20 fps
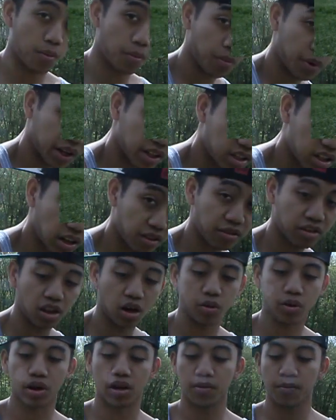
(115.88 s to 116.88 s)
bring itself
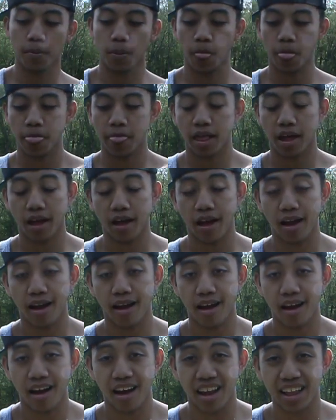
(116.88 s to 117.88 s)
lower.
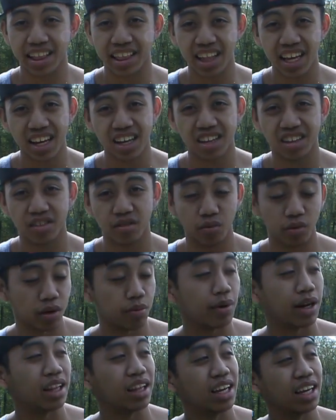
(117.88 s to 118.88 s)
And then
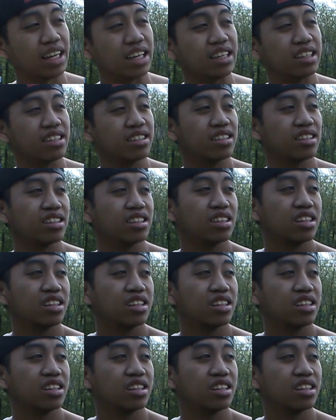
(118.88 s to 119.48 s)
with my legs,